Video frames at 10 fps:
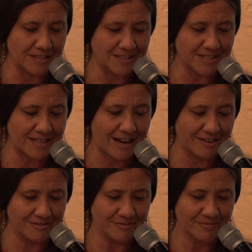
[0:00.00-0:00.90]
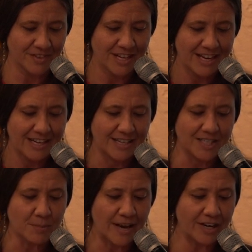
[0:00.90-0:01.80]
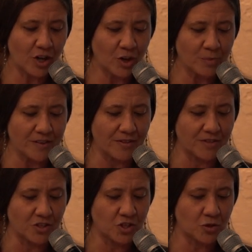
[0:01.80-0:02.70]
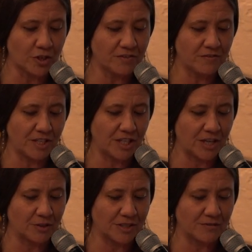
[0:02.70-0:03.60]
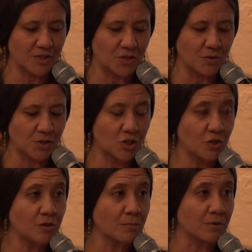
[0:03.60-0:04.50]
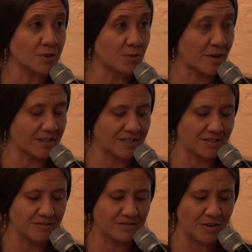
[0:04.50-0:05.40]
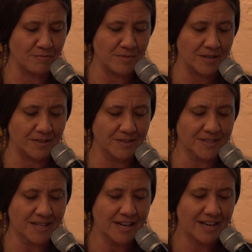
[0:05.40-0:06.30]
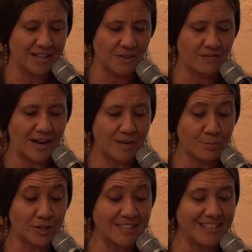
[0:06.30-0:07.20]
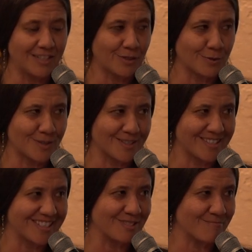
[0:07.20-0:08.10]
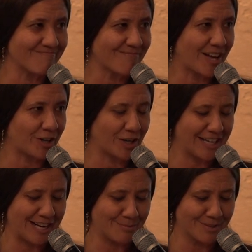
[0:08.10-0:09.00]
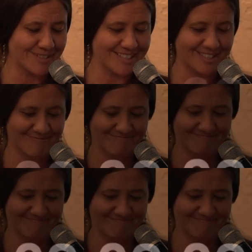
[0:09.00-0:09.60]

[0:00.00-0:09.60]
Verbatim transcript: and staff. It's my hope that this short video gives you a student perspective of Mills and the vibrant ecosystem on our campus.